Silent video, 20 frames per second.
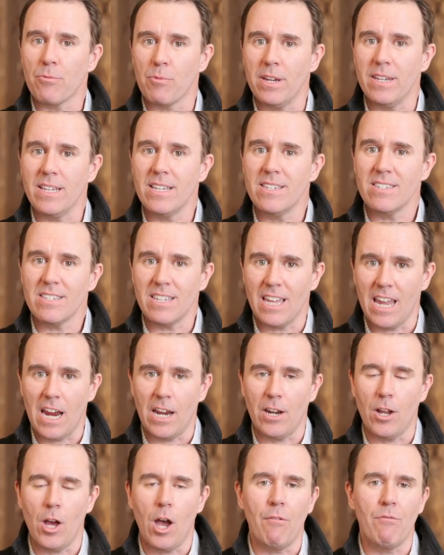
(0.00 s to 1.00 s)
3D
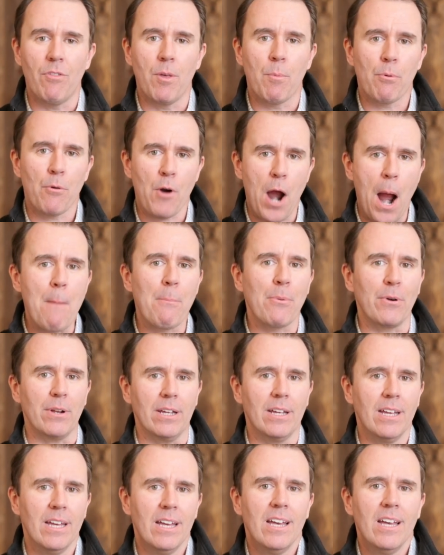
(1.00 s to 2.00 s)
scan of the
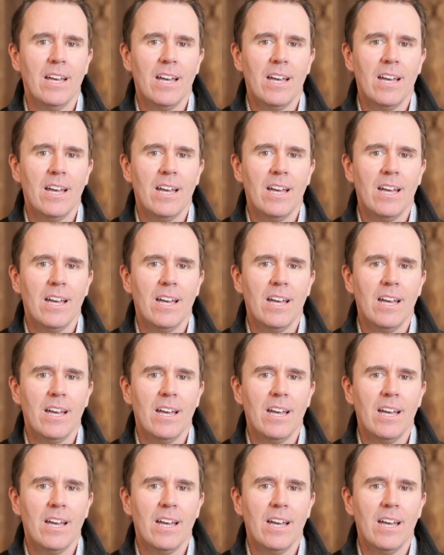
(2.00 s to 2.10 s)
property.